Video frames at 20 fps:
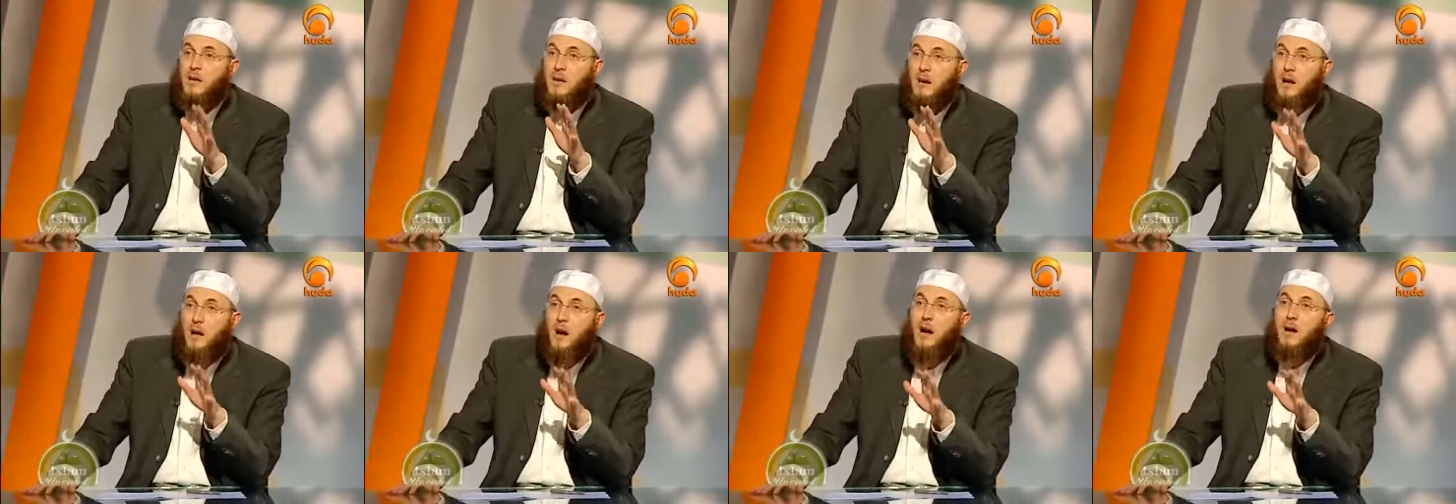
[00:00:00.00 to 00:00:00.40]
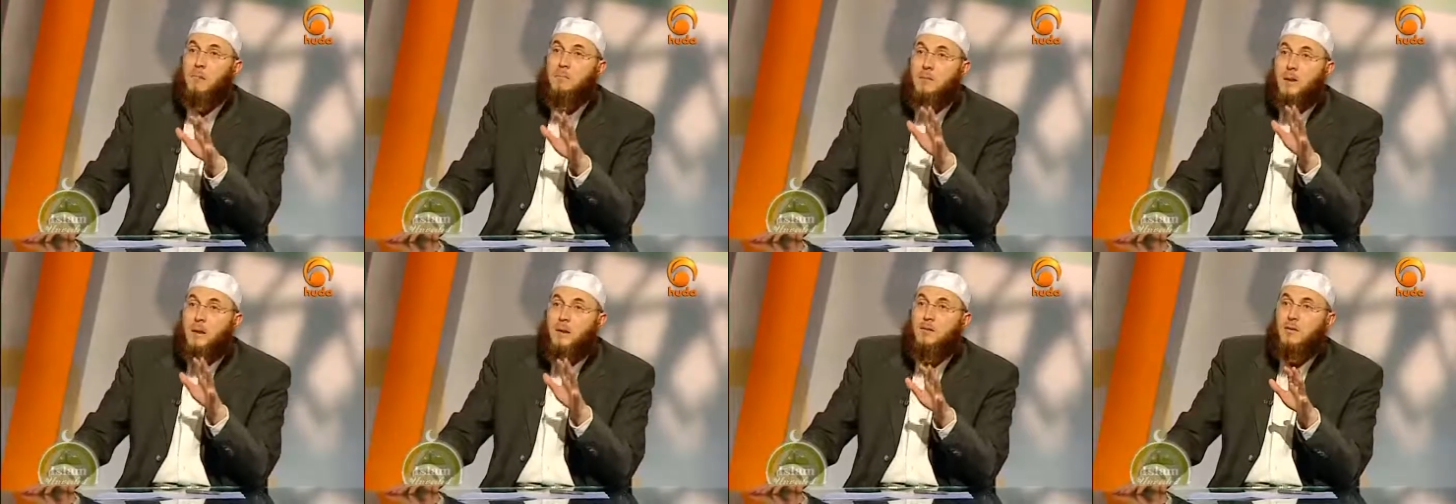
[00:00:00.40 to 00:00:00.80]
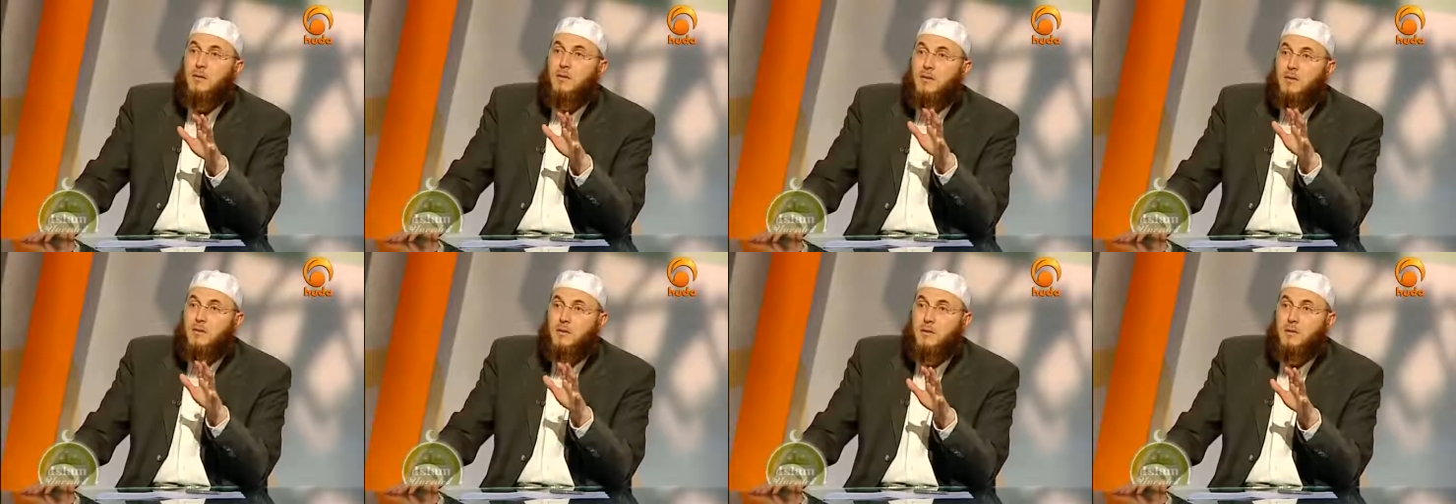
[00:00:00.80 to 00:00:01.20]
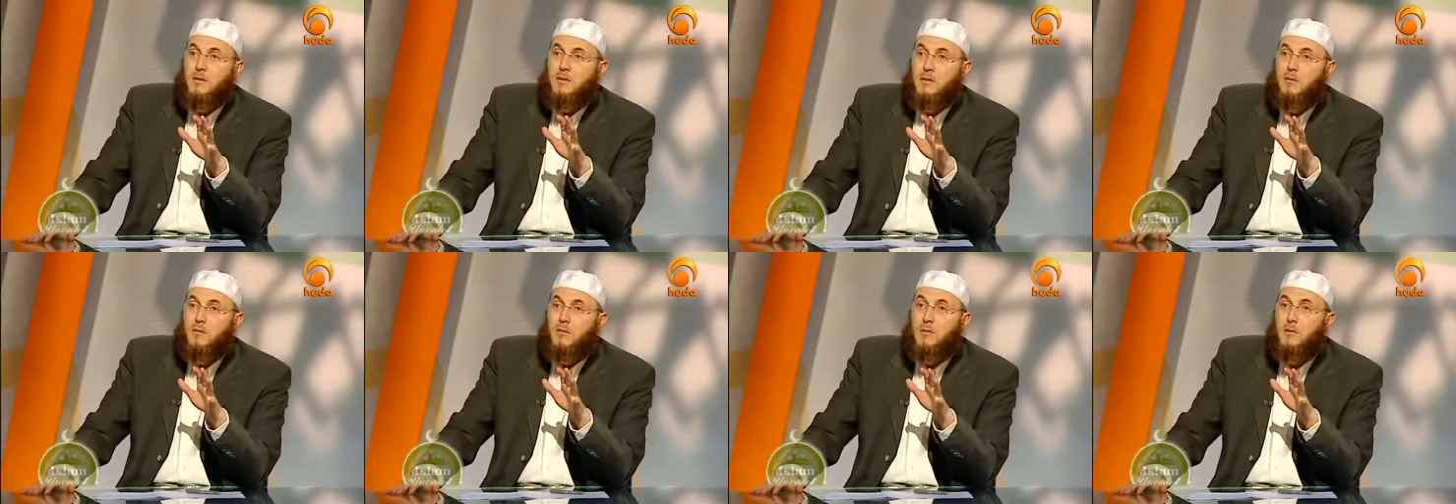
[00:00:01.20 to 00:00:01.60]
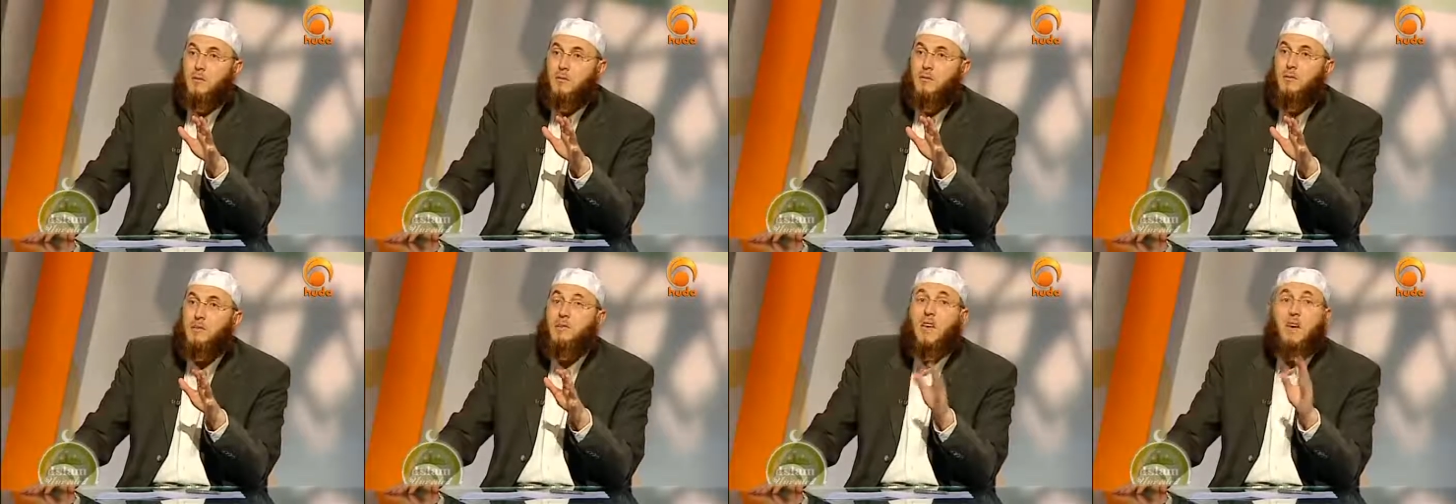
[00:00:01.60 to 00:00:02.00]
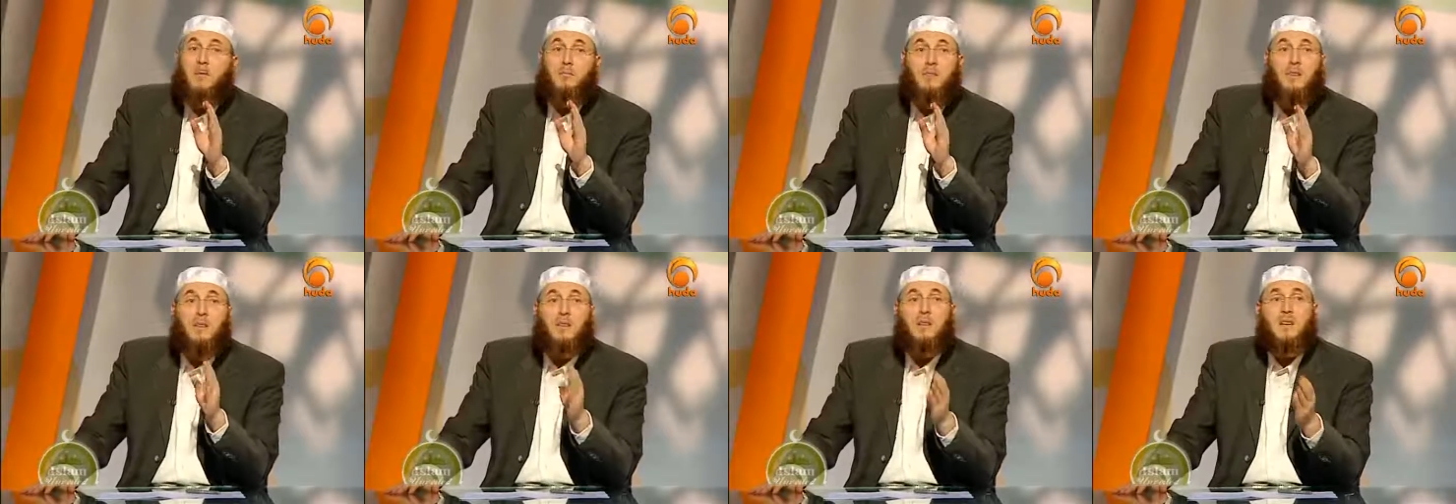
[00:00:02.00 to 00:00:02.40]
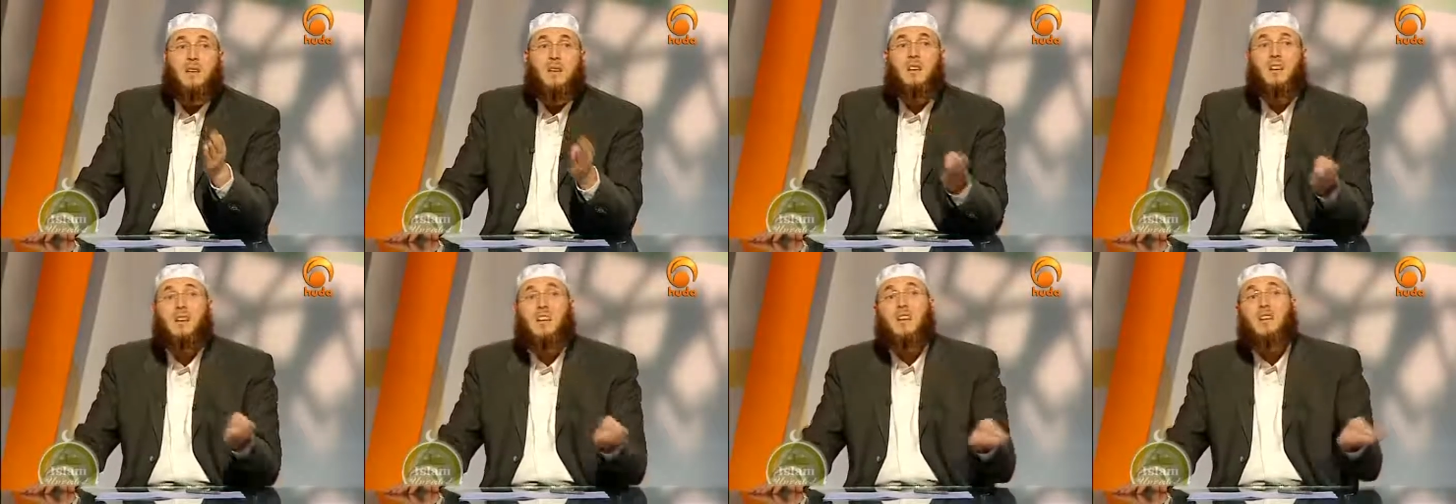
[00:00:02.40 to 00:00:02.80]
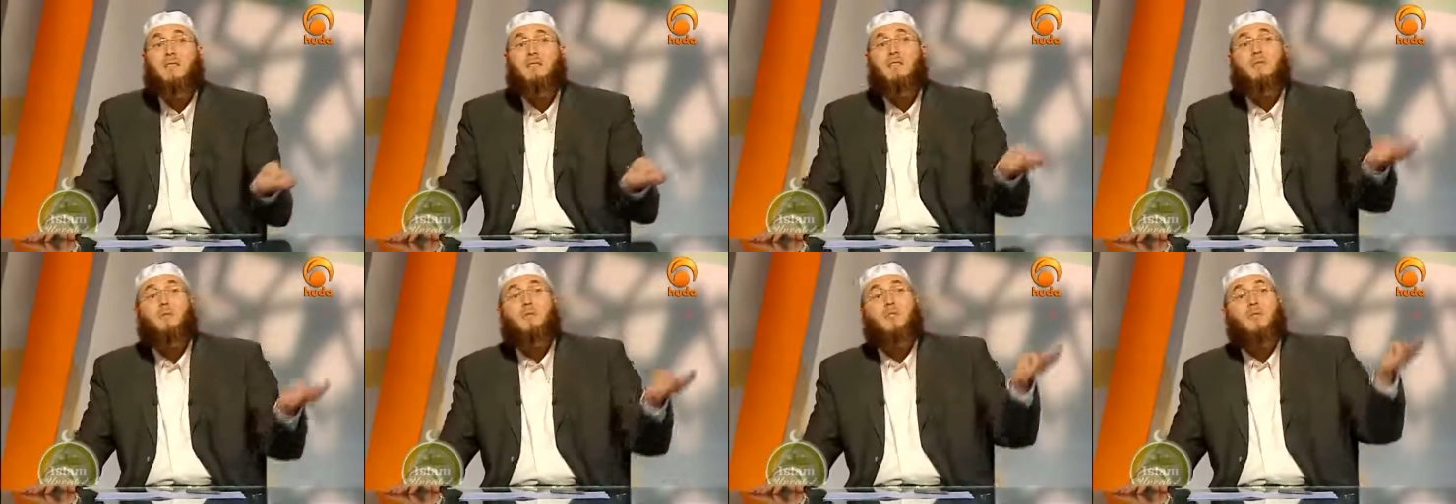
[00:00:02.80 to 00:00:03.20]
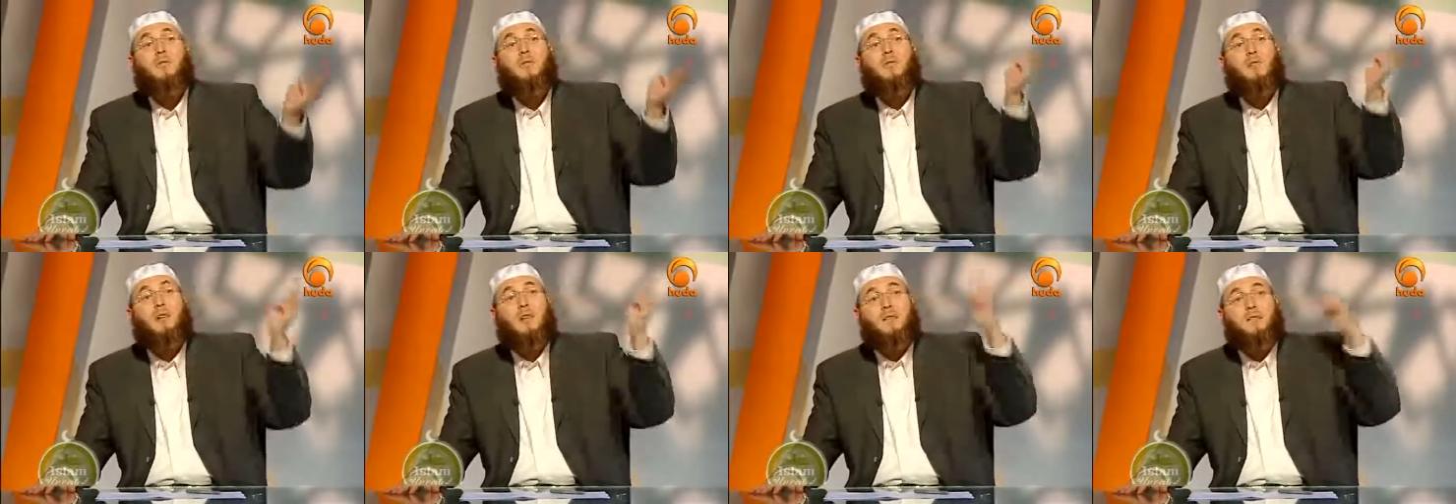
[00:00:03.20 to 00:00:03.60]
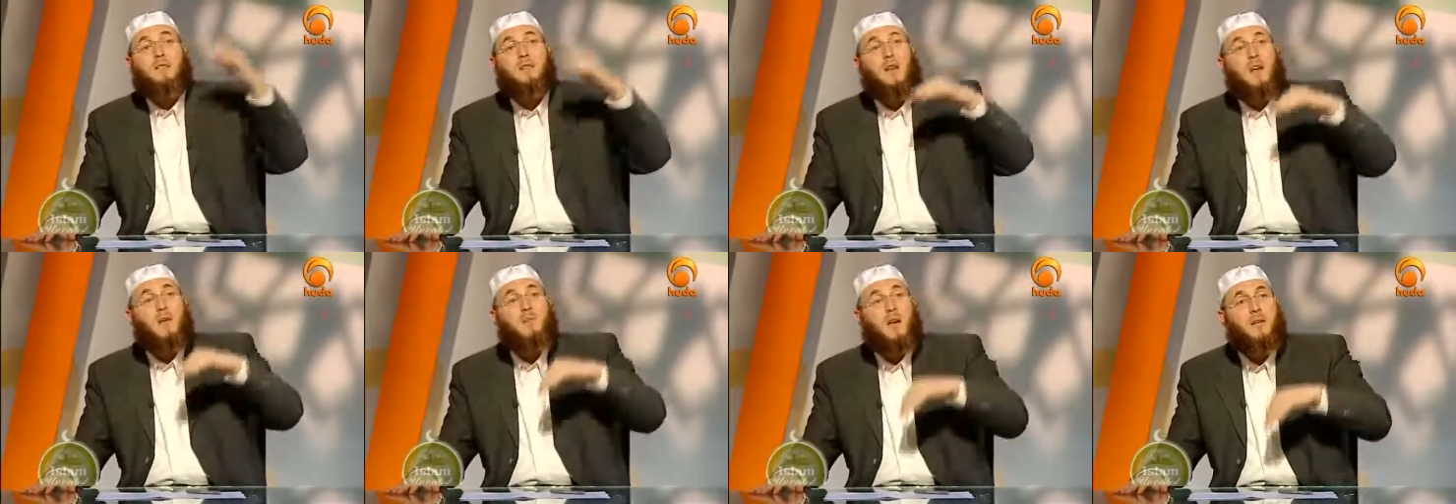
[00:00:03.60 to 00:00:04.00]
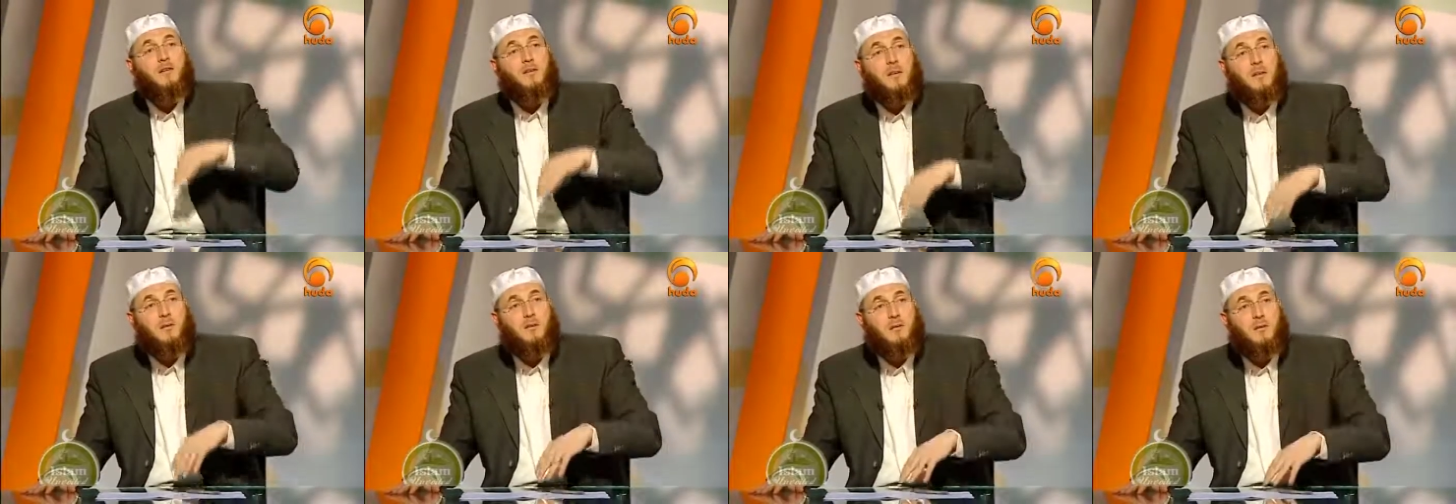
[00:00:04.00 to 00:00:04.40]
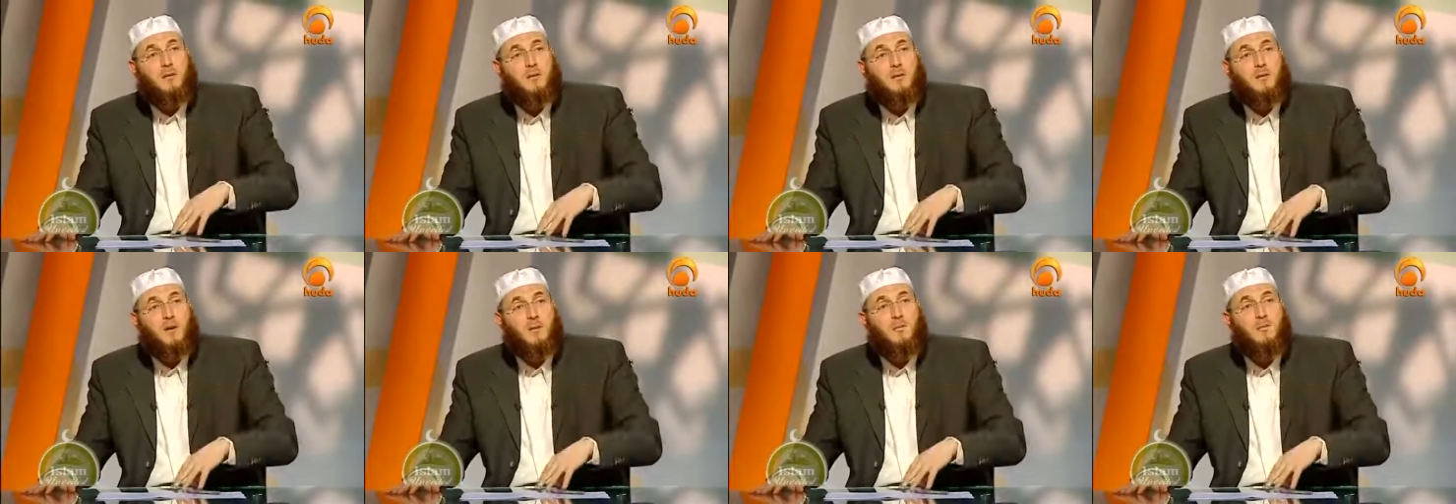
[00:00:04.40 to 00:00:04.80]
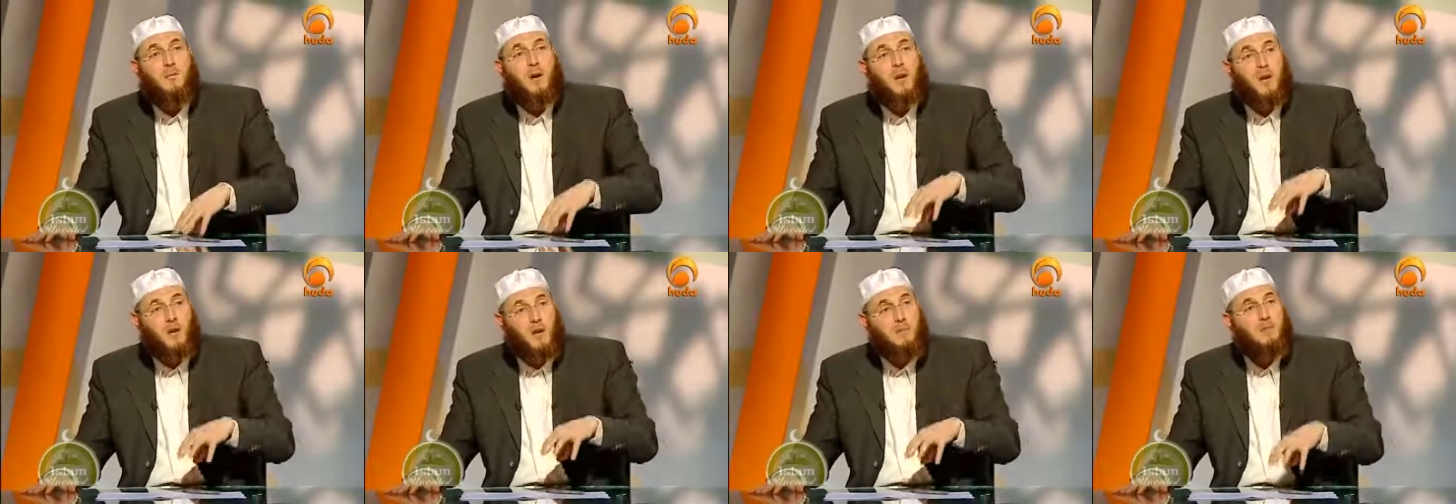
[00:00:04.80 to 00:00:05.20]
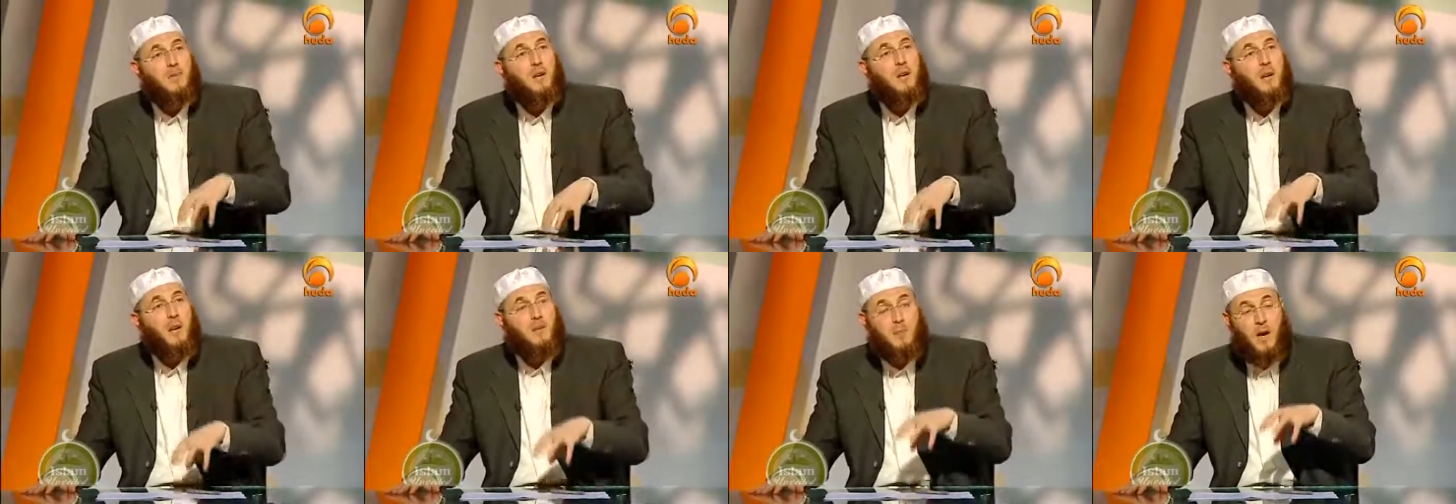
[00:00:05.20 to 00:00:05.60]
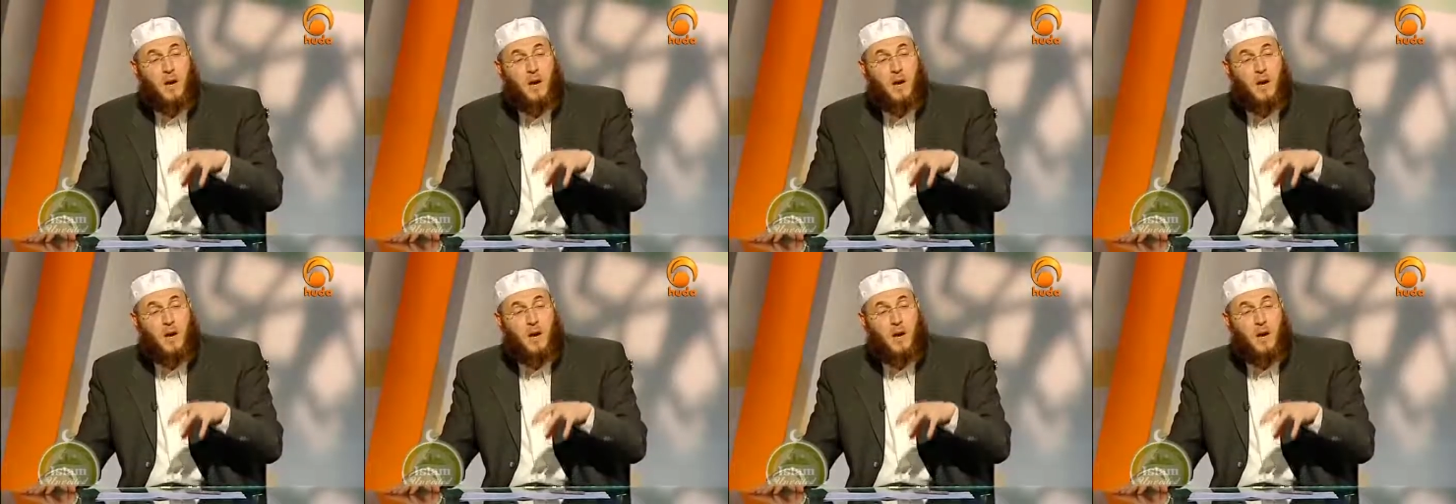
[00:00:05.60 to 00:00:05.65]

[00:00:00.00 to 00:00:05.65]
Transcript: there are places of worship which have been there even before Islam have entered by, Umar,